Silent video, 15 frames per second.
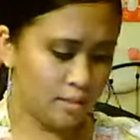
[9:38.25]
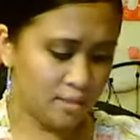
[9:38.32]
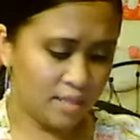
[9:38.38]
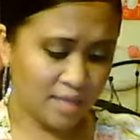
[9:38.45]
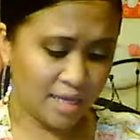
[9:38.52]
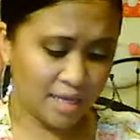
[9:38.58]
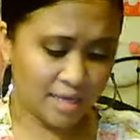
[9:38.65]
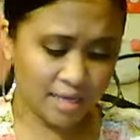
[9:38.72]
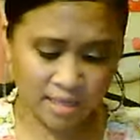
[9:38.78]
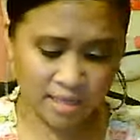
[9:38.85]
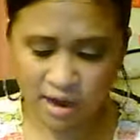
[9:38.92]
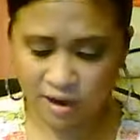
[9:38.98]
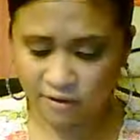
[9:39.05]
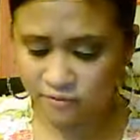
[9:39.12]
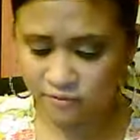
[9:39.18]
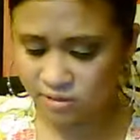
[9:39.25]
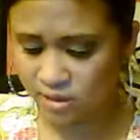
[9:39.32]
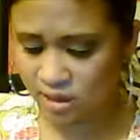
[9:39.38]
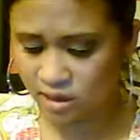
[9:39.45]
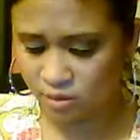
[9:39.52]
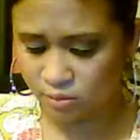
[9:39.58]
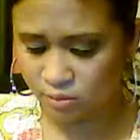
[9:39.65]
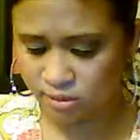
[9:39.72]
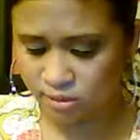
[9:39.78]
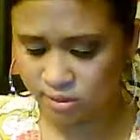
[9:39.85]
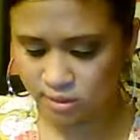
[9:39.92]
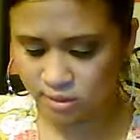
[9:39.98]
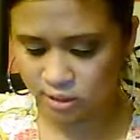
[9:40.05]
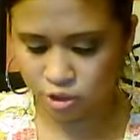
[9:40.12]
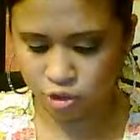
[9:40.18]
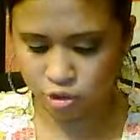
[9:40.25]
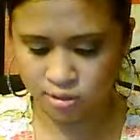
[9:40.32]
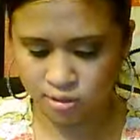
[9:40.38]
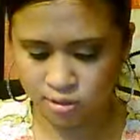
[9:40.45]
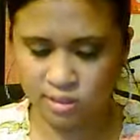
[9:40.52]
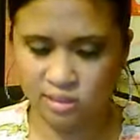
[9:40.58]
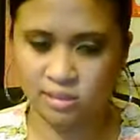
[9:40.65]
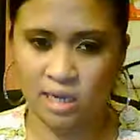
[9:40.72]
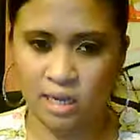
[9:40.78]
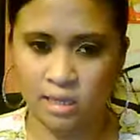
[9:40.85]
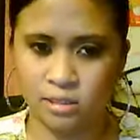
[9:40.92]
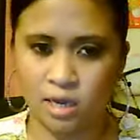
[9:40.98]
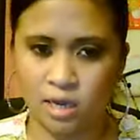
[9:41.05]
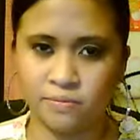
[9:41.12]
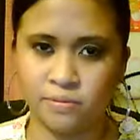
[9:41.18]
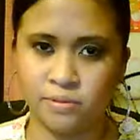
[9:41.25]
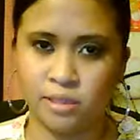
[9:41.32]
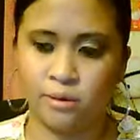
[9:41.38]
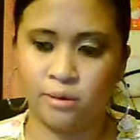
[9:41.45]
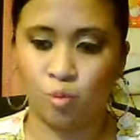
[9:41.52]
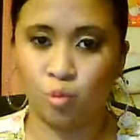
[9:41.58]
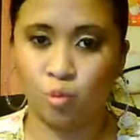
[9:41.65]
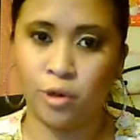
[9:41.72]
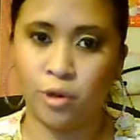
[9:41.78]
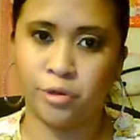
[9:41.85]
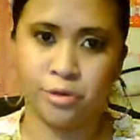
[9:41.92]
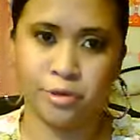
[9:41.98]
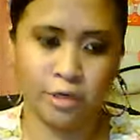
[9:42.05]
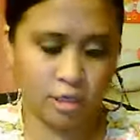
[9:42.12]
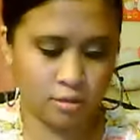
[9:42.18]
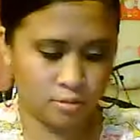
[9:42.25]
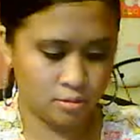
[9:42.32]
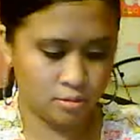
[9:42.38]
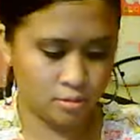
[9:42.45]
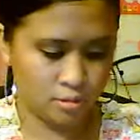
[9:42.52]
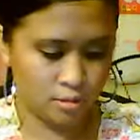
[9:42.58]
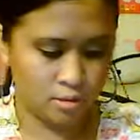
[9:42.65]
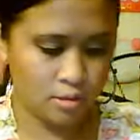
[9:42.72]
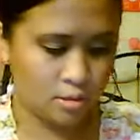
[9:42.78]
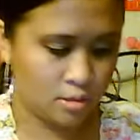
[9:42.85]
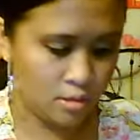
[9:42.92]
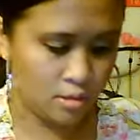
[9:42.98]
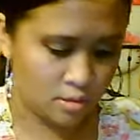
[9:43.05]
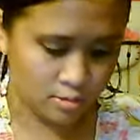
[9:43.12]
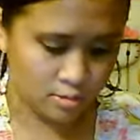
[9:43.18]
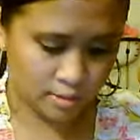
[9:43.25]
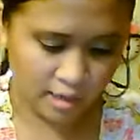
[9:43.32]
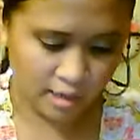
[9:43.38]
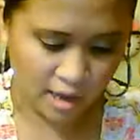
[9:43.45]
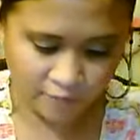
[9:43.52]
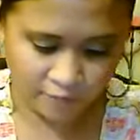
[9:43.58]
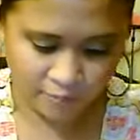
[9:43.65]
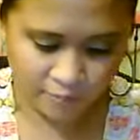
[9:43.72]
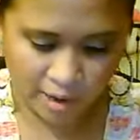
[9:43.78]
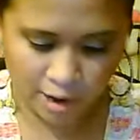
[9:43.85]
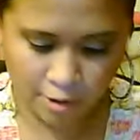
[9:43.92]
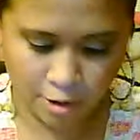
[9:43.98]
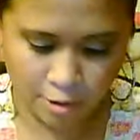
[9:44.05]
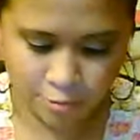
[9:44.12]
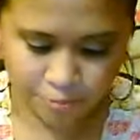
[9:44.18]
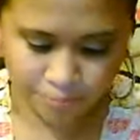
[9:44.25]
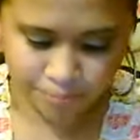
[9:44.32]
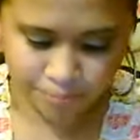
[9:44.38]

See, like I said, everything I got was like t-shirts and tank tops and one hoodie that I got from Aero.